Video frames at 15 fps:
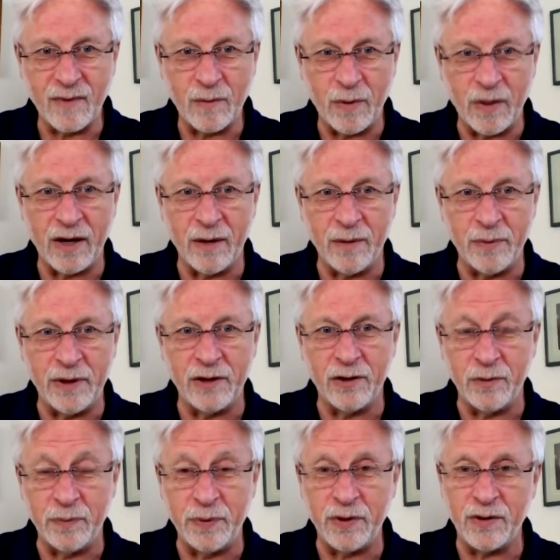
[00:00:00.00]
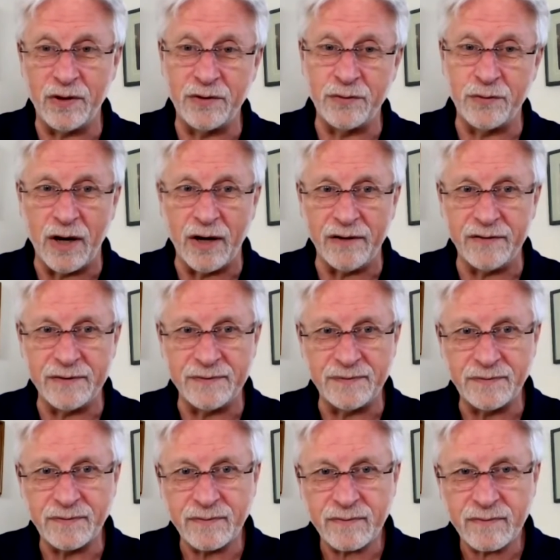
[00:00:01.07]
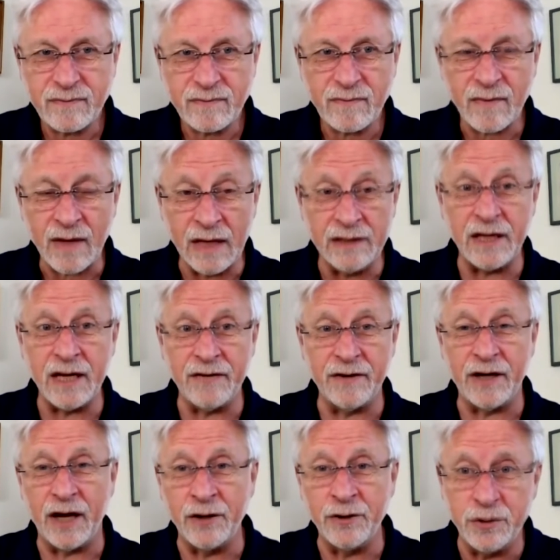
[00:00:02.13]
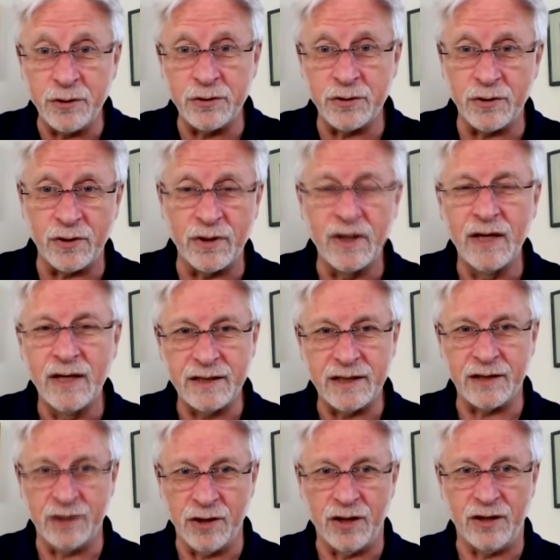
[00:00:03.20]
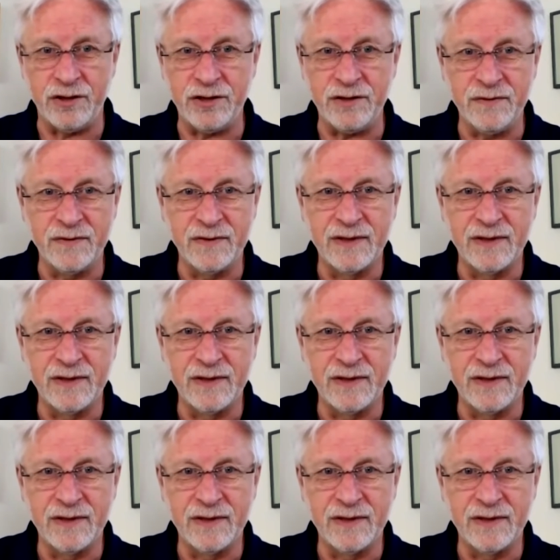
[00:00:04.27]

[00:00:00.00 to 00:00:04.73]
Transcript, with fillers: by a company called PuraThrive. And they have an unusual technology.